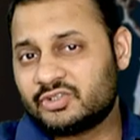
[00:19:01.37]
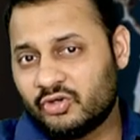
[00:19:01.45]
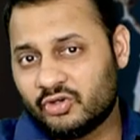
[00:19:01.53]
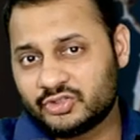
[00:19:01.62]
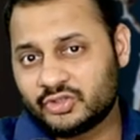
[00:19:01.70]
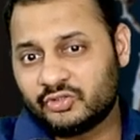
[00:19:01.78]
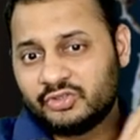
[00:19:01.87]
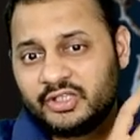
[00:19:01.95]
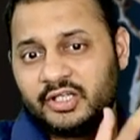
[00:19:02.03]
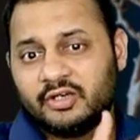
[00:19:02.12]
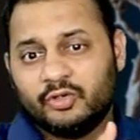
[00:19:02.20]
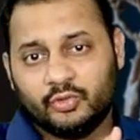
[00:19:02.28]
cost on
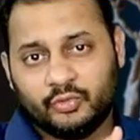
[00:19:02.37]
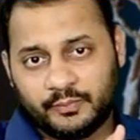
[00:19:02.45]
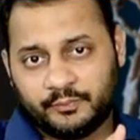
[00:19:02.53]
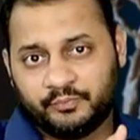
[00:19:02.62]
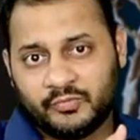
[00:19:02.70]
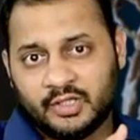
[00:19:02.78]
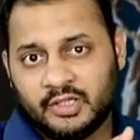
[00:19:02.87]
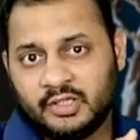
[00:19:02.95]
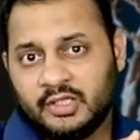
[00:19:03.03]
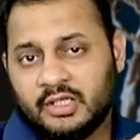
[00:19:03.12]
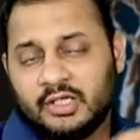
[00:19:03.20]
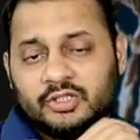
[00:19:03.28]
their loan.
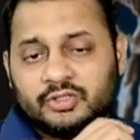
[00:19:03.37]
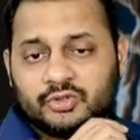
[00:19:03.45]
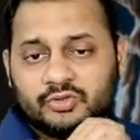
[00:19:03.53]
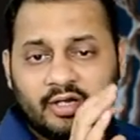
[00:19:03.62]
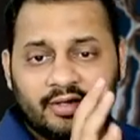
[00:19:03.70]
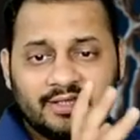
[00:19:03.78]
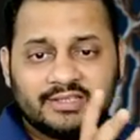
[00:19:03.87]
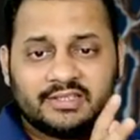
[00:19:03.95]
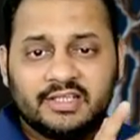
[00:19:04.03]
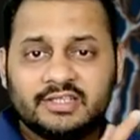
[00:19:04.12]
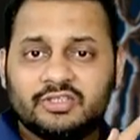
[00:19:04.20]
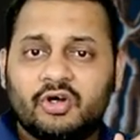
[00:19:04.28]
So the
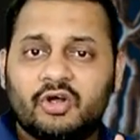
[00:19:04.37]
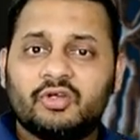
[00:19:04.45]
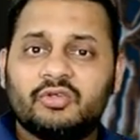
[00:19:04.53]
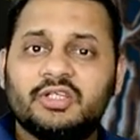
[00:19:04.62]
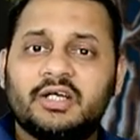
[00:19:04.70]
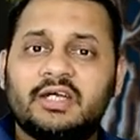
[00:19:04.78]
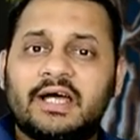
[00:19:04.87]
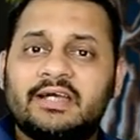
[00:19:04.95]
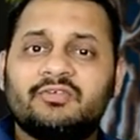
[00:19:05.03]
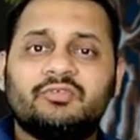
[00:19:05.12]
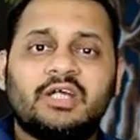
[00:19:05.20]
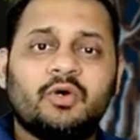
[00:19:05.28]
risk is not on the
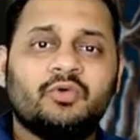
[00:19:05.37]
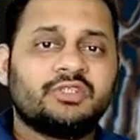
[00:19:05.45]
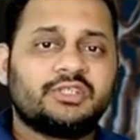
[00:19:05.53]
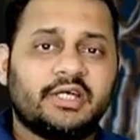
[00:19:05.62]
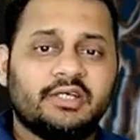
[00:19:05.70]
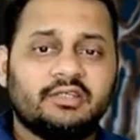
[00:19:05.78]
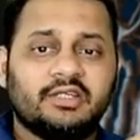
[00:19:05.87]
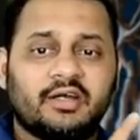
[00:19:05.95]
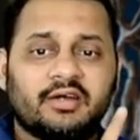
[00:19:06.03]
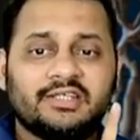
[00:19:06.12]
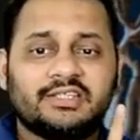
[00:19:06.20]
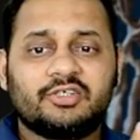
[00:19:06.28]
downside. The
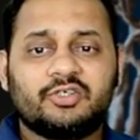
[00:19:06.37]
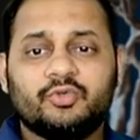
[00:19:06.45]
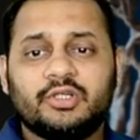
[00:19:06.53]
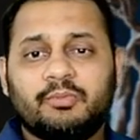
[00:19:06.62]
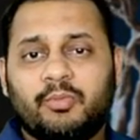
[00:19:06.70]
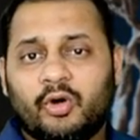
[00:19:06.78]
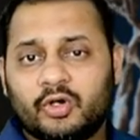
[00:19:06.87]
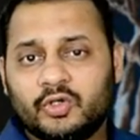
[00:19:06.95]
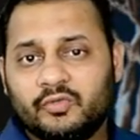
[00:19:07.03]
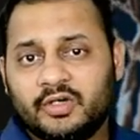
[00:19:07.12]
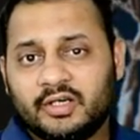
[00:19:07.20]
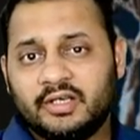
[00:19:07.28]
risk to the
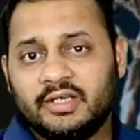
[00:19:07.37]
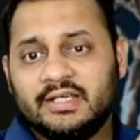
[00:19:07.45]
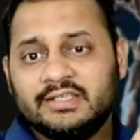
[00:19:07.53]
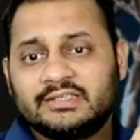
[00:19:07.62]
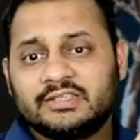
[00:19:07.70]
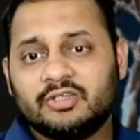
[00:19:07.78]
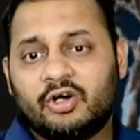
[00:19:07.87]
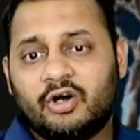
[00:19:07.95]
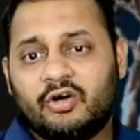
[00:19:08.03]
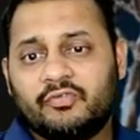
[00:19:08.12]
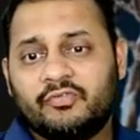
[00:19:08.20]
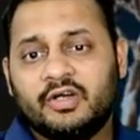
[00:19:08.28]
borrower is
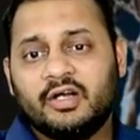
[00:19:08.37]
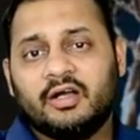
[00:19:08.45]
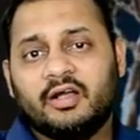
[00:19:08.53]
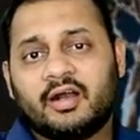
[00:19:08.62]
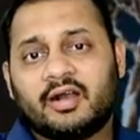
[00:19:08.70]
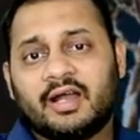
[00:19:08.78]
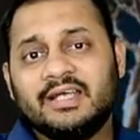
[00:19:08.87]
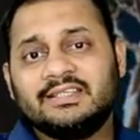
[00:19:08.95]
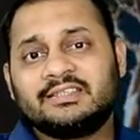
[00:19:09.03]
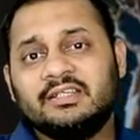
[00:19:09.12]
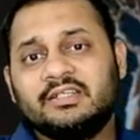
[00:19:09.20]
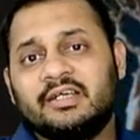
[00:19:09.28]
of
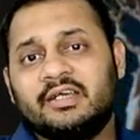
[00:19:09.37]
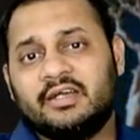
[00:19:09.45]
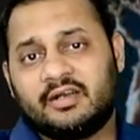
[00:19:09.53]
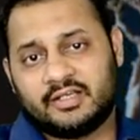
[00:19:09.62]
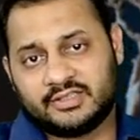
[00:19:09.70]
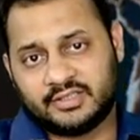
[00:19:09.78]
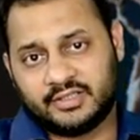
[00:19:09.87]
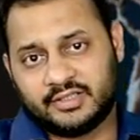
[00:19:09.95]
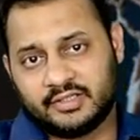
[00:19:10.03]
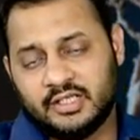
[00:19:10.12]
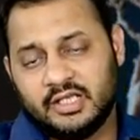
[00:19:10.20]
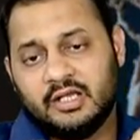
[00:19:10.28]
rise in the interest
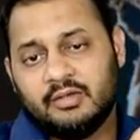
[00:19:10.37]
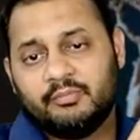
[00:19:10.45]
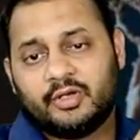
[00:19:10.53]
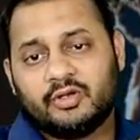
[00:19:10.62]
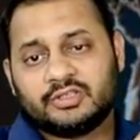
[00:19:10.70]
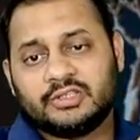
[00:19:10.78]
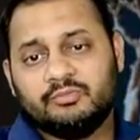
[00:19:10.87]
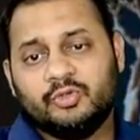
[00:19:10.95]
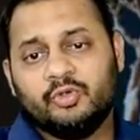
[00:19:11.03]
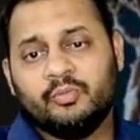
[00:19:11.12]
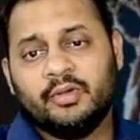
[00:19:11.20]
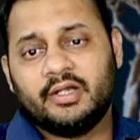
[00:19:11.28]
rate, because the
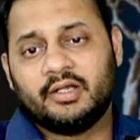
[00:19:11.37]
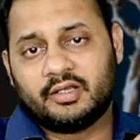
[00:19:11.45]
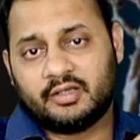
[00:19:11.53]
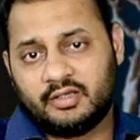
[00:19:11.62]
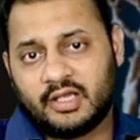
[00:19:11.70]
moment